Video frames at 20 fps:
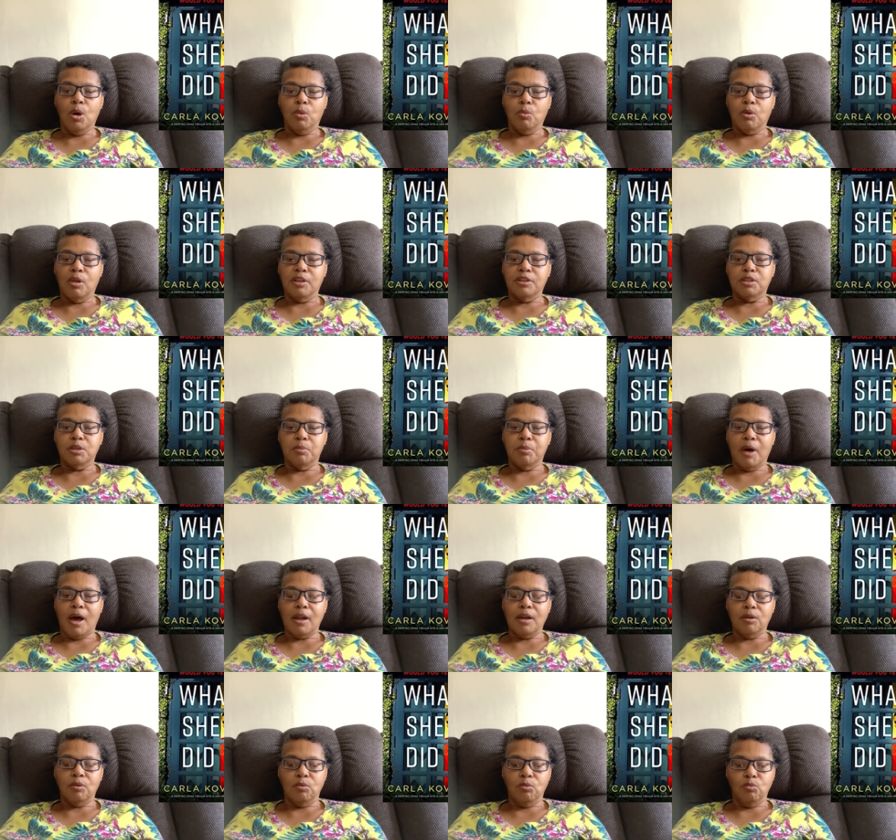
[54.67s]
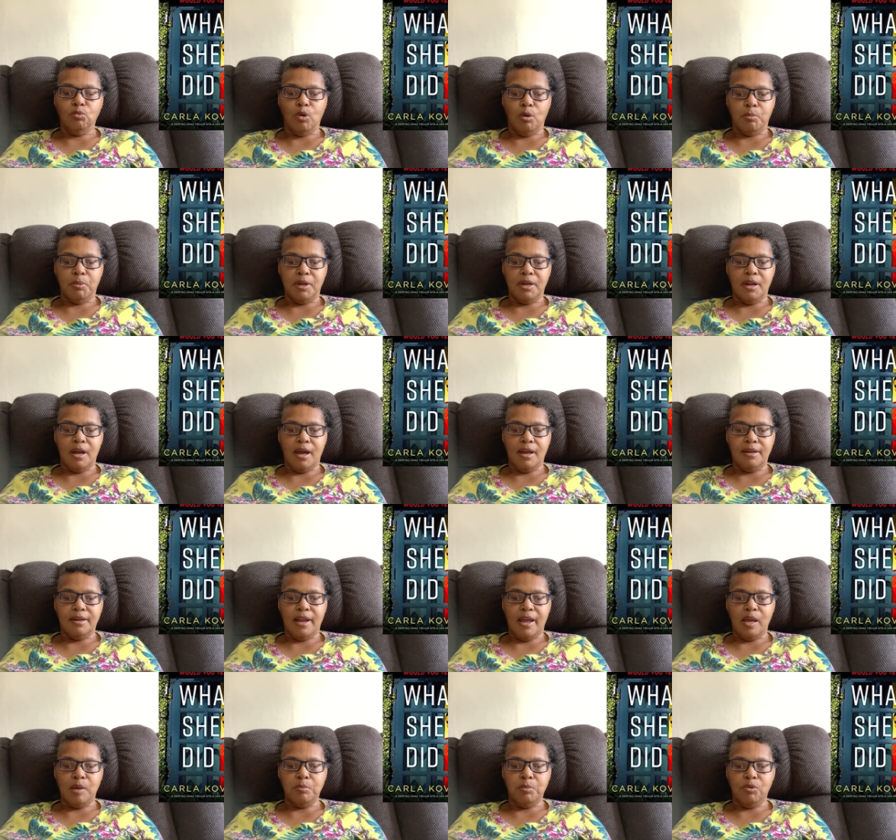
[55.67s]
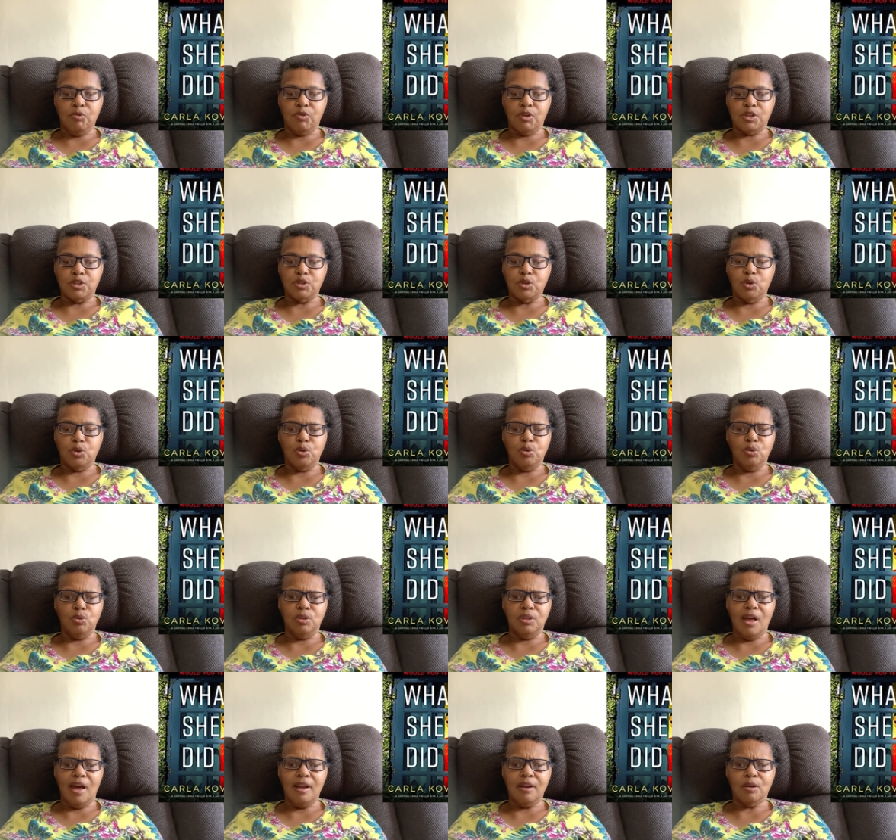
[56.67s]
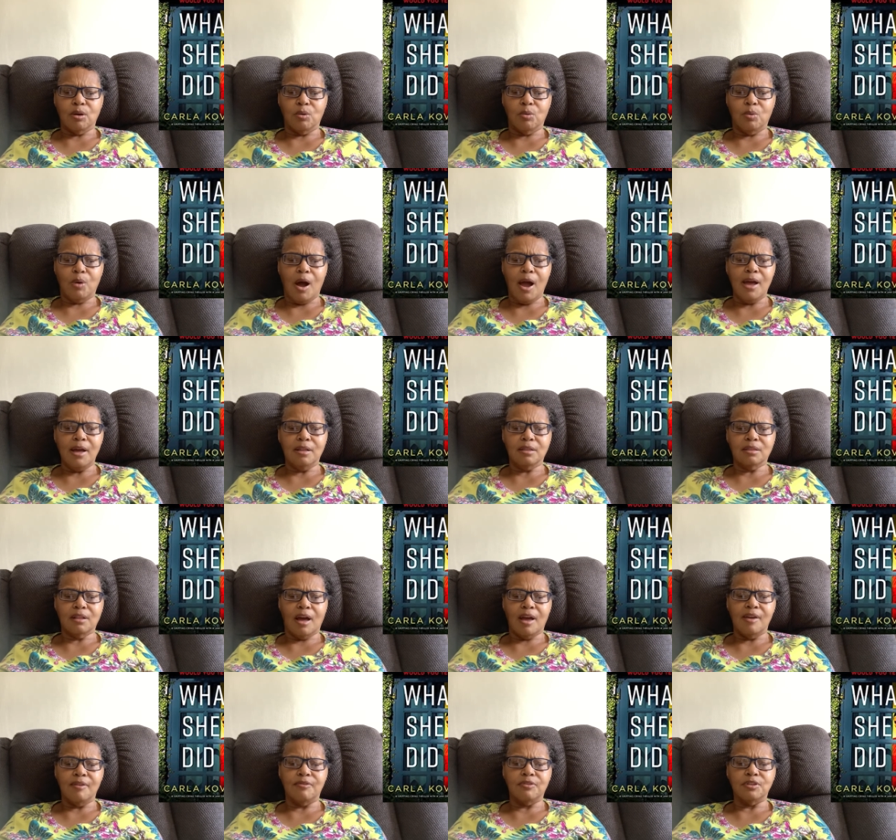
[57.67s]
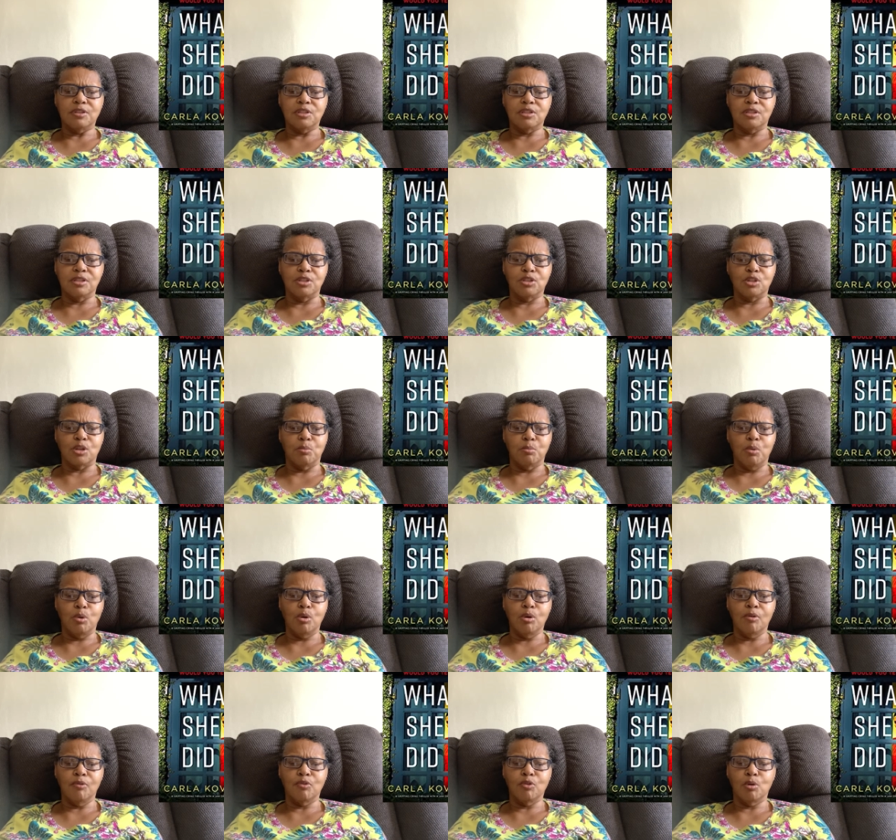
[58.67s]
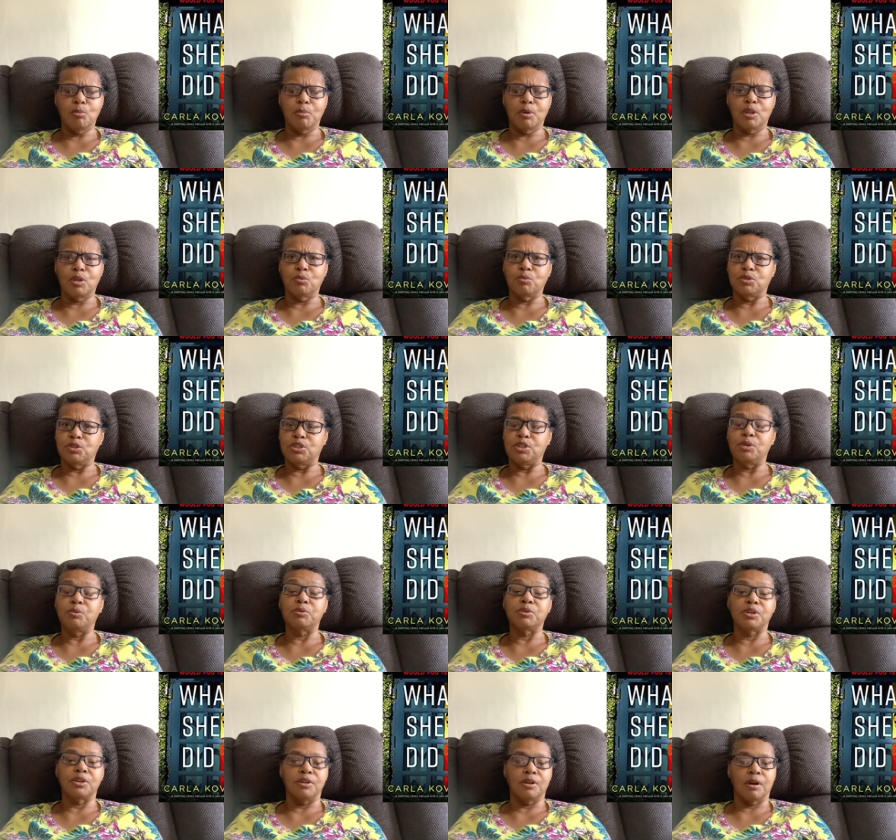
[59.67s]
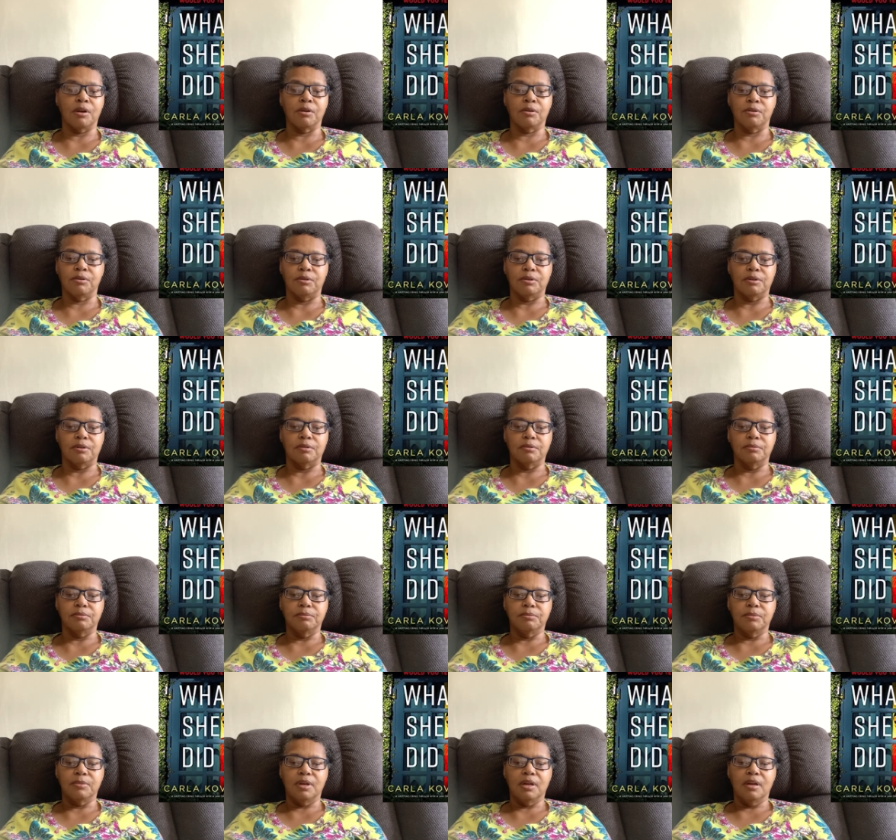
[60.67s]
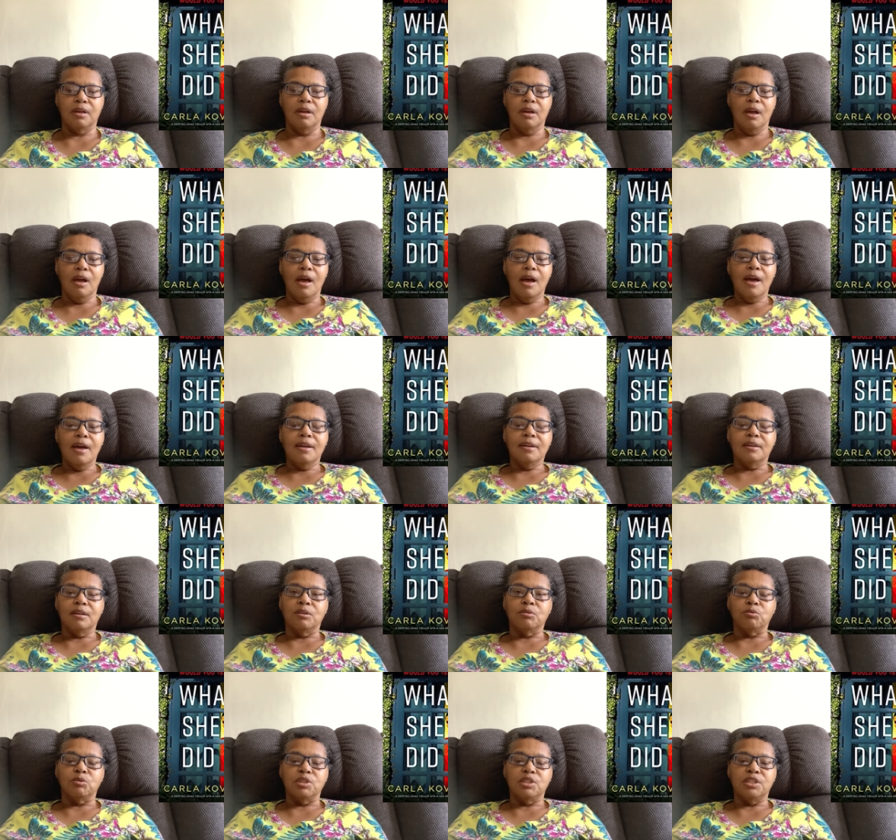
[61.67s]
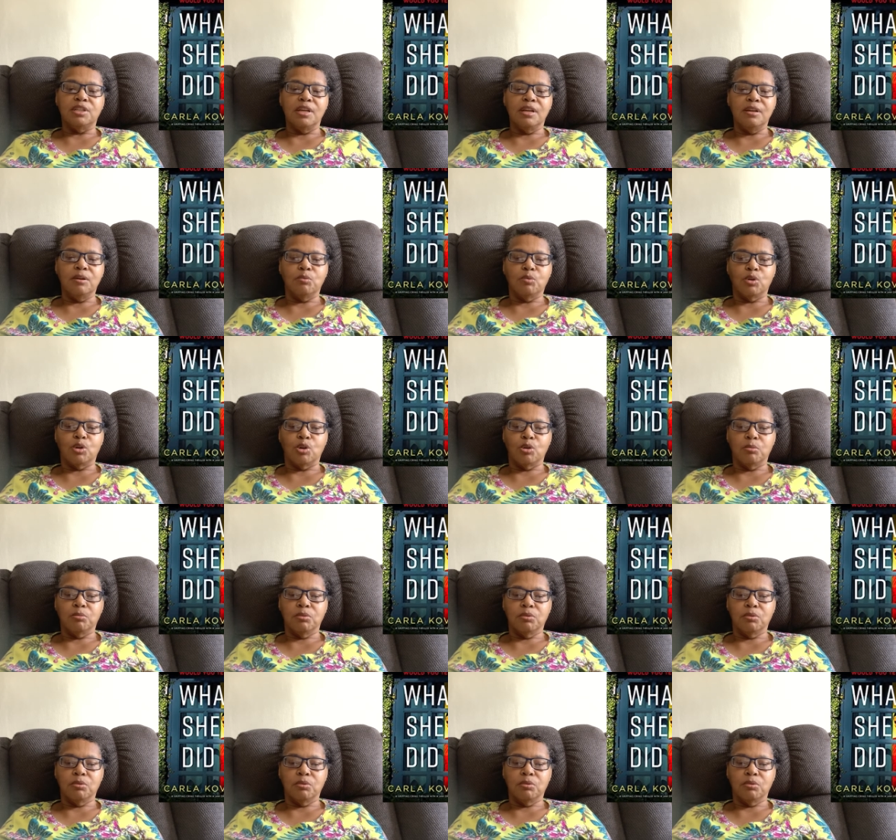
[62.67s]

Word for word: Well, it's about a woman named Marissa who led a quiet life since the murder of her mother when she was a young girl. And when she, when her